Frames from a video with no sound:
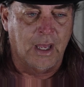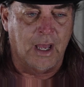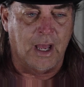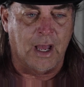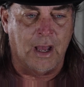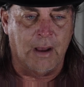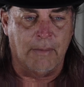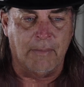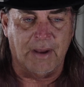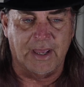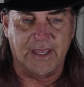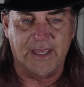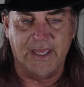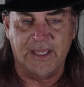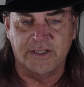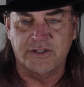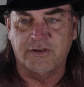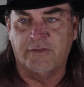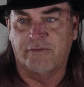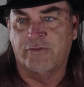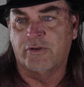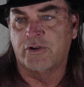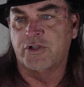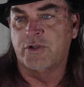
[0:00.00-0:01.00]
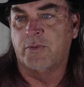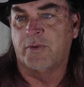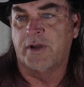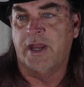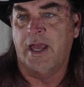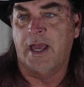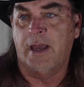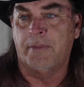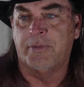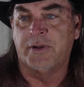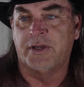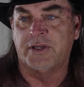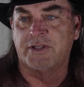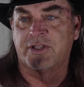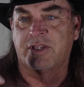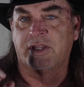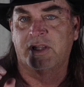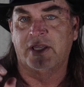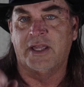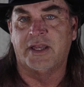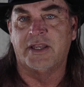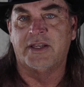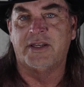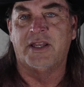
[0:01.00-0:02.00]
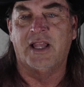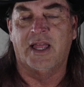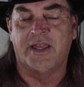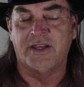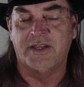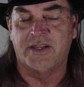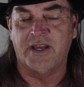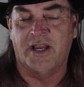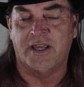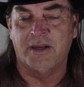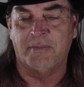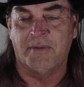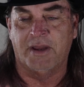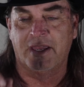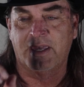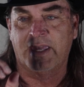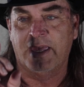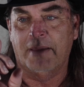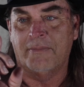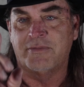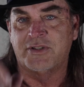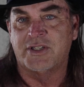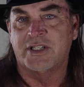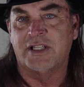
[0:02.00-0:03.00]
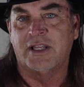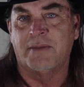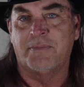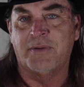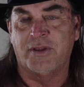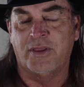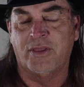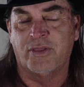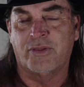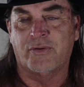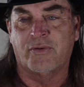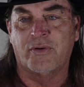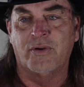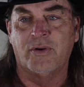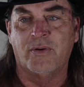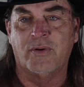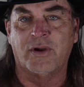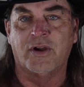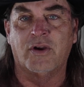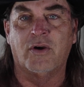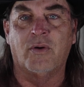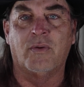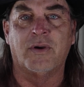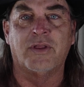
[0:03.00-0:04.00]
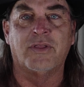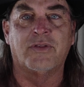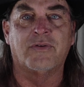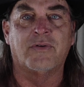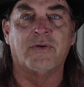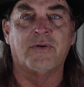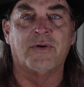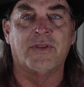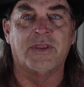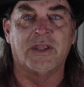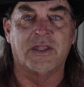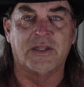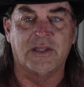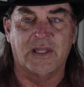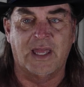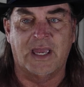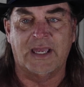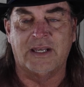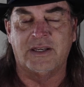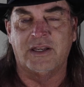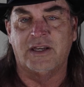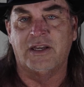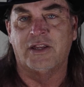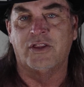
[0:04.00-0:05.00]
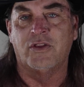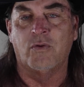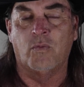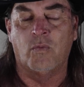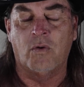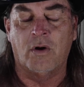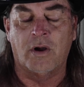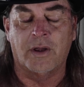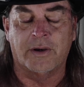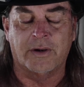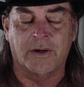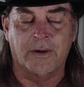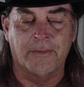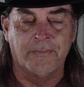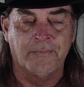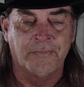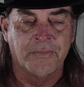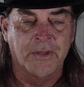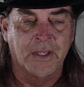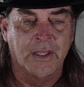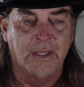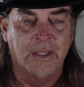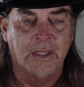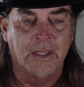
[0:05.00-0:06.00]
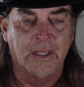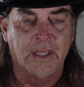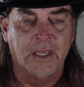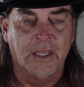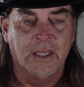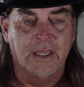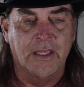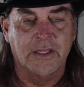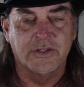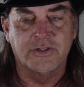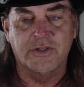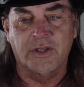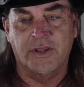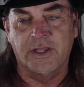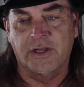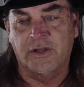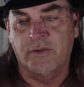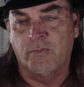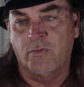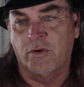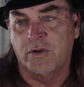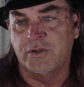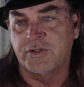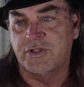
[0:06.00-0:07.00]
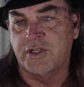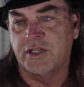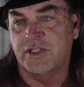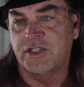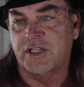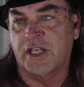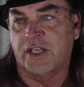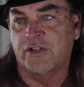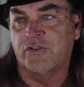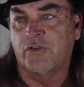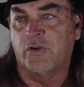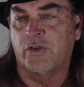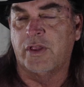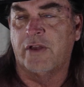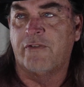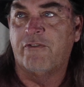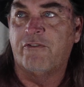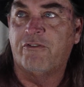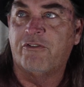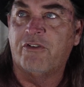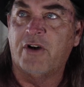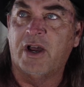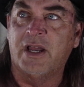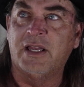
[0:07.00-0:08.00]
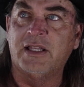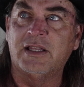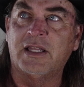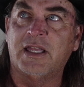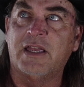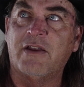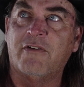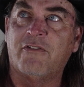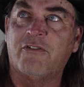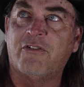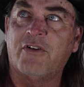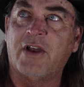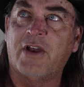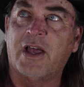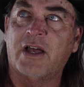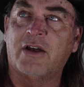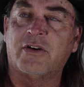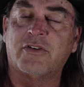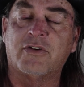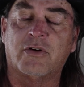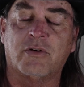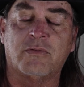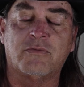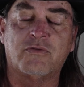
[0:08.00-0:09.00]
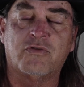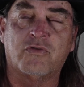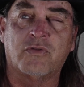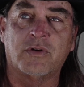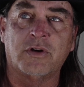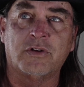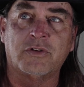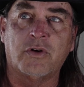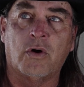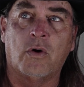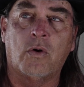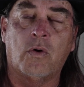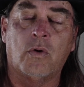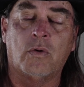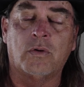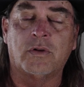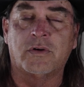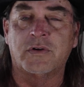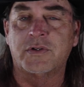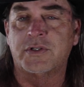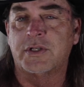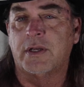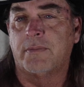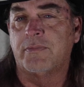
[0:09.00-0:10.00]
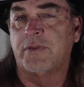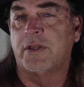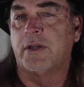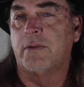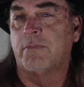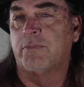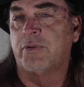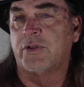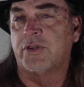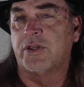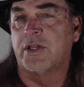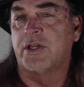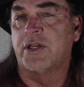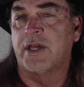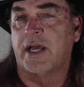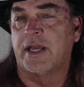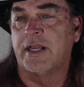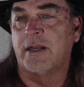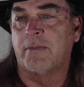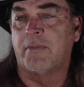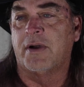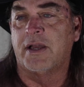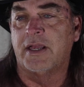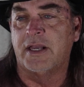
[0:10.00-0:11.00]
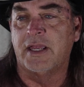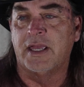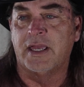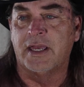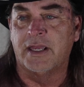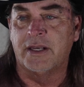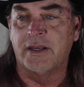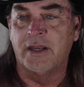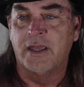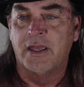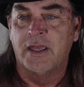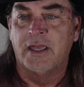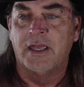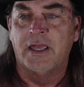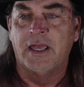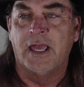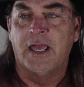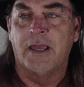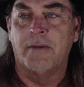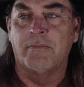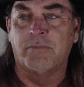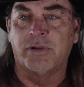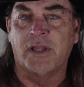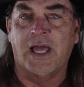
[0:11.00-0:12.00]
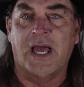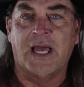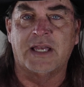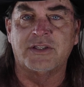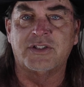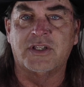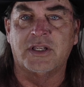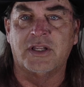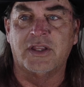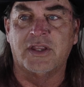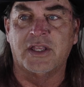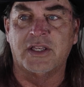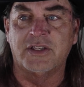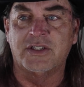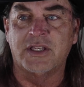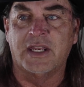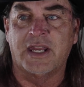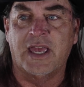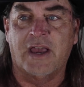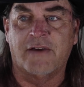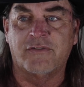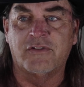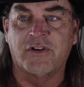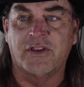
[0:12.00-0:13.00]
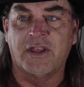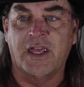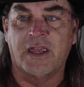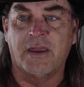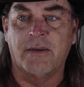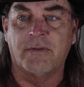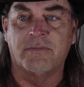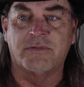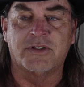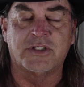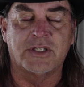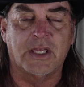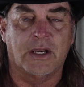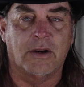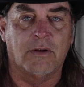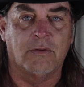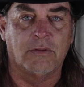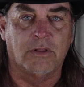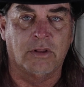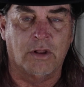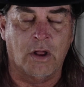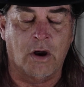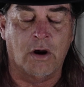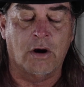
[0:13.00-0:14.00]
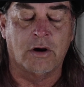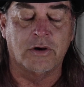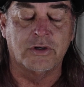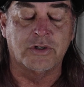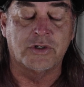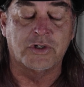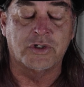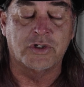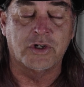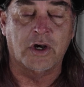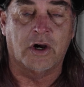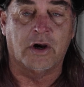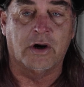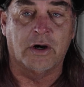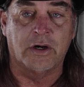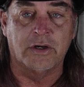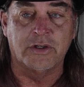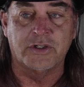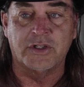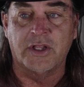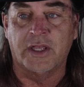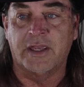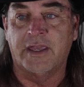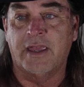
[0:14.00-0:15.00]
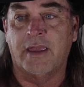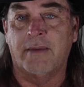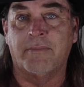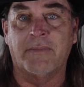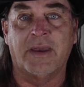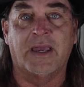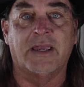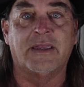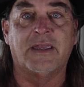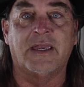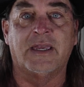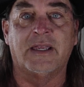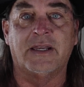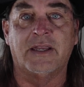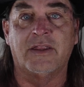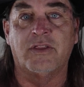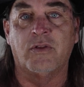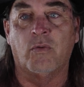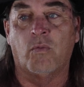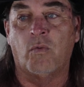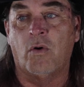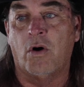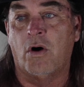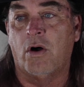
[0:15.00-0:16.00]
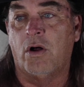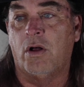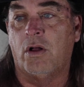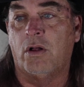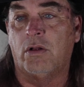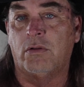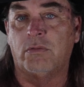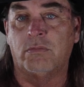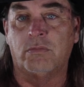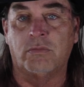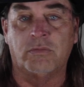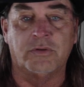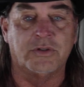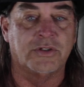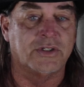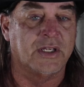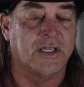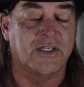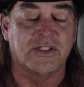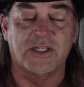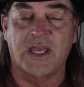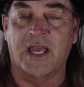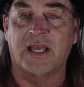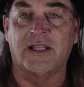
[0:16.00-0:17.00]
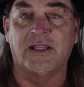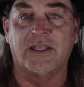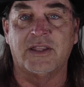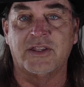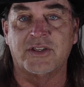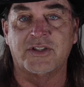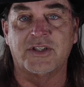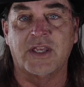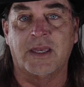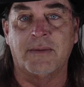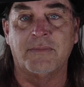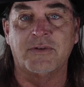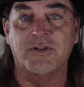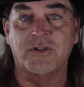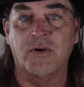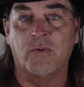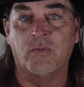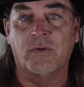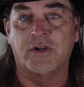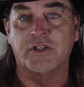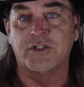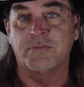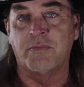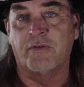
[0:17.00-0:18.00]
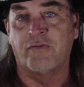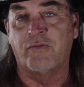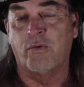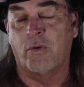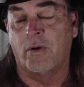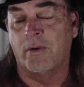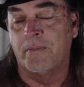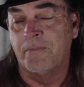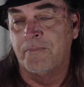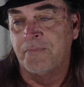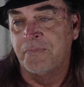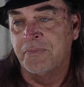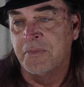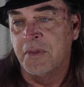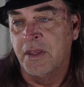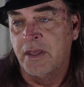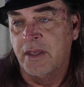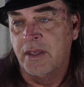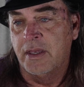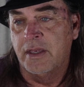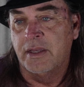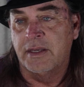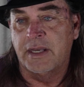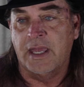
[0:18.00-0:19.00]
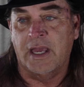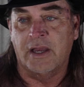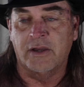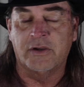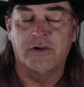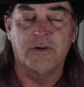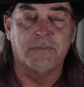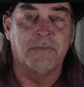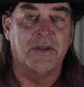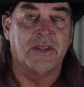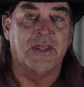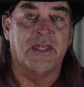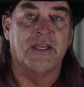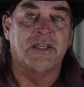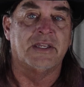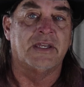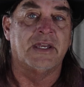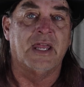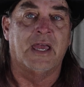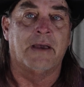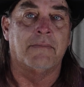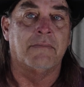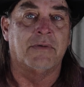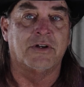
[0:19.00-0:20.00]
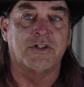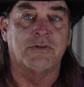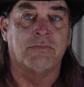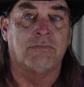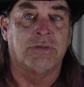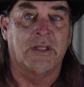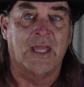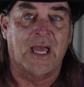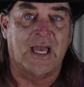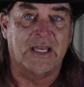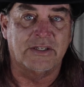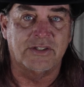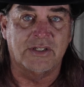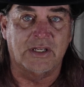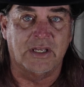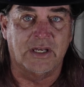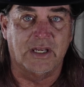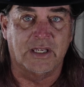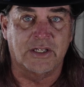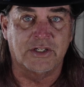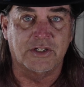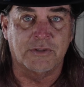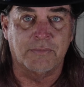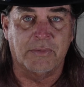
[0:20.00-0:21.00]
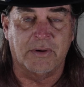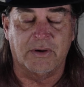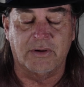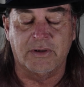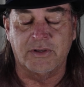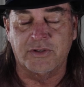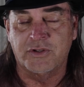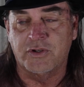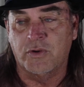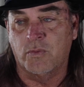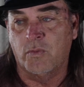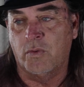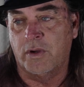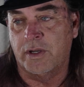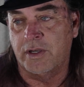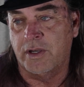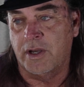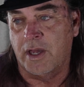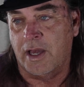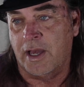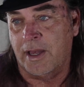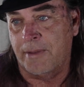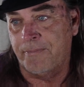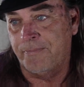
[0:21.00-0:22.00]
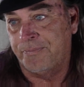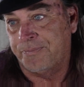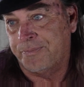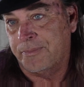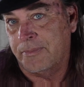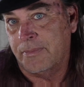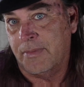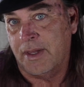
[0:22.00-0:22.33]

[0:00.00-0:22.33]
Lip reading: I guess, unfortunately, what happened is the dynamite kept slipping through and going through and then landing in the water. So they weren't successful. They finally found or drilled a hole or something and put the dynamite in and blasted. And they said after they set a large charge, they came back in and the wall was exactly the same as it was before. Now, it could be they didn't have much blasting experience or whatnot.